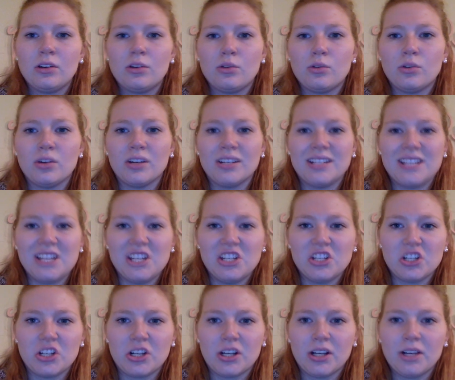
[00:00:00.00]
or a
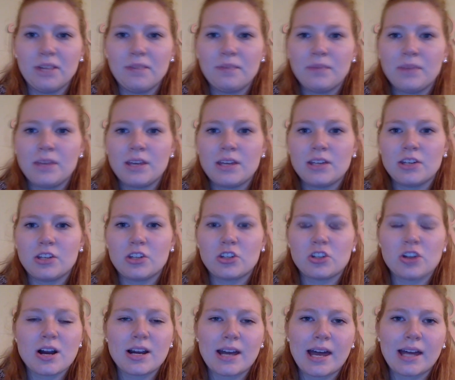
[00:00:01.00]
teacher, is a
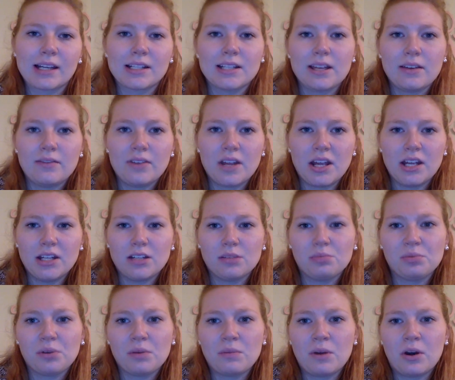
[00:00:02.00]
strong activity to
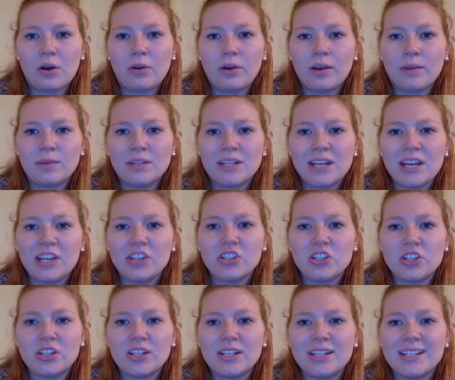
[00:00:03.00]
promote
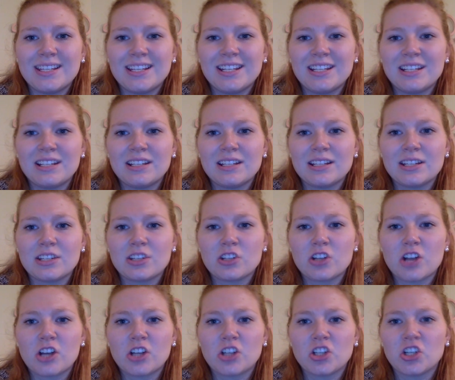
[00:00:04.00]
imitation, sentence
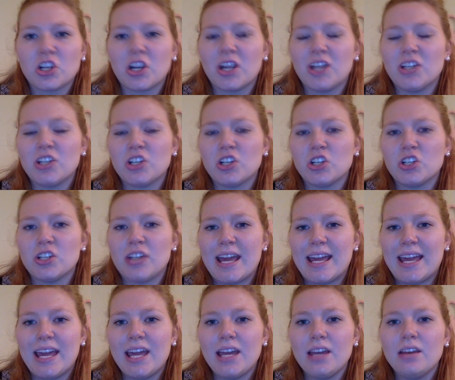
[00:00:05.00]
structure, and turn
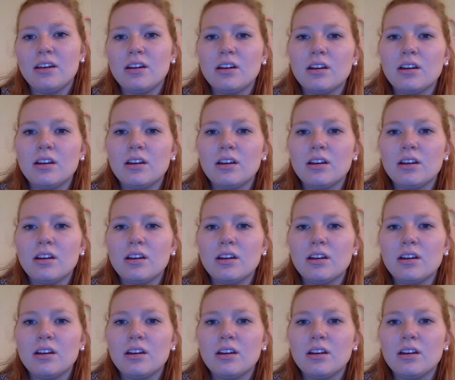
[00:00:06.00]
taking.